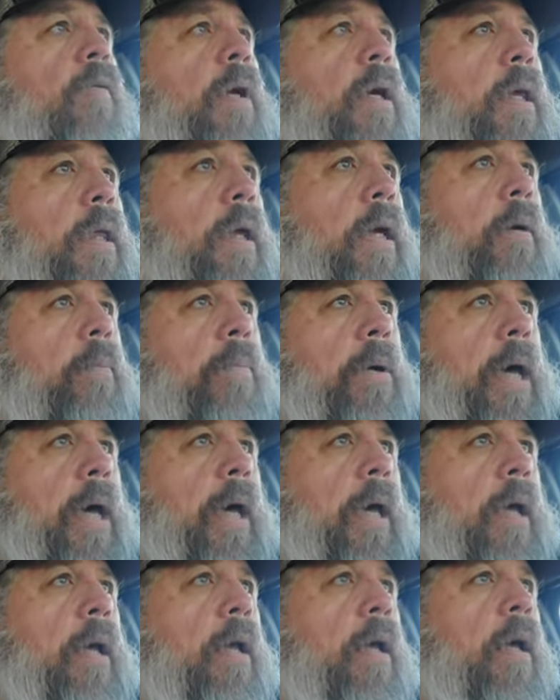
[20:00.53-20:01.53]

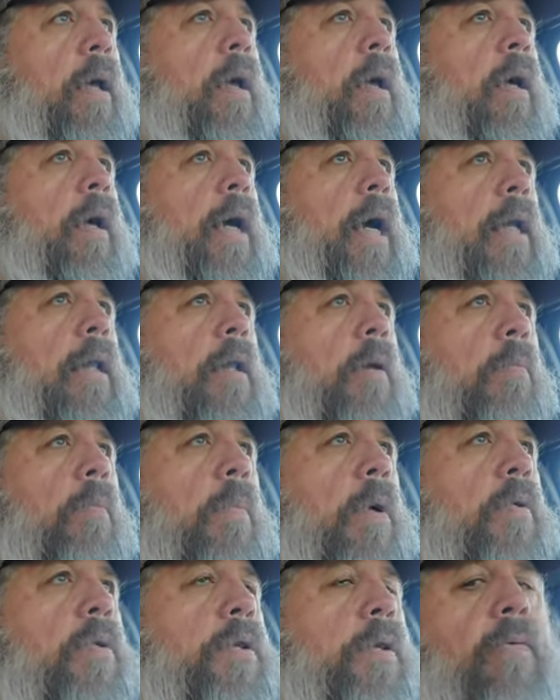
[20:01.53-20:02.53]
clickbait got the
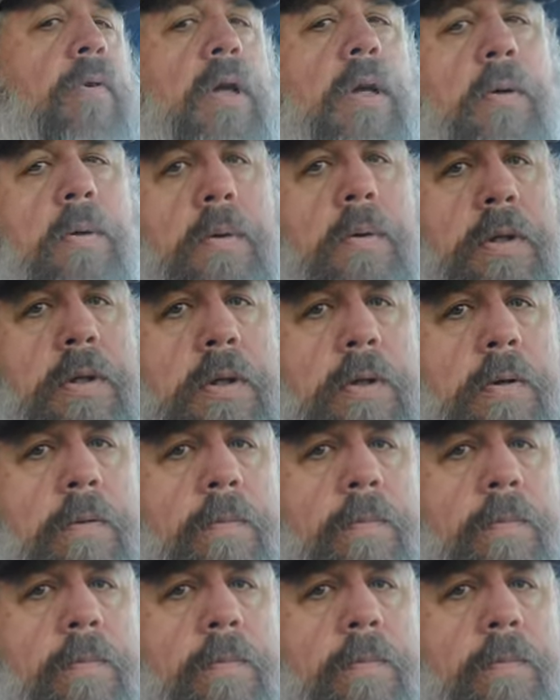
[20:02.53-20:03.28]
most views.